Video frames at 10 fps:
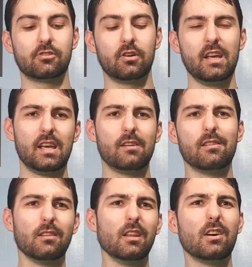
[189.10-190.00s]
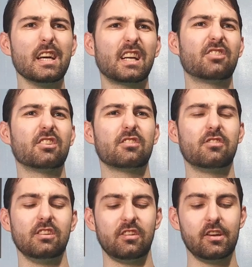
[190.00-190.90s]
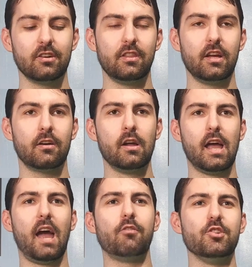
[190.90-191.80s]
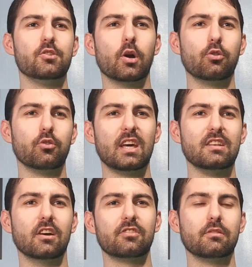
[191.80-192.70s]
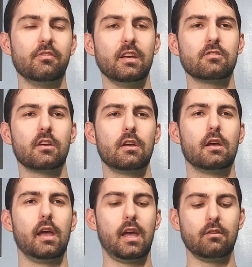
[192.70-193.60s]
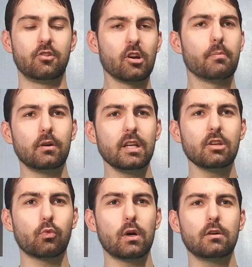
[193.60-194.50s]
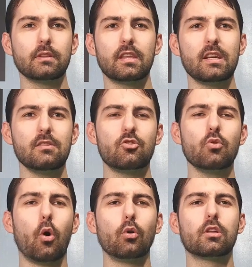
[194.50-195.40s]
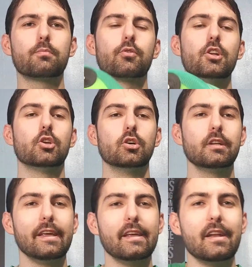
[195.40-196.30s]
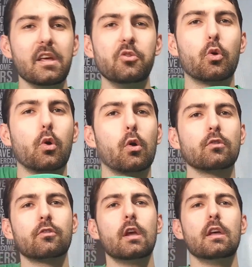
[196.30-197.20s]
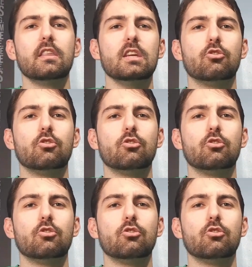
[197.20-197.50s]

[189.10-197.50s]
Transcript: So little inconsistencies here and there after you go through that dusting phase. And durability as well, they do hold up pretty good in indoor courts. The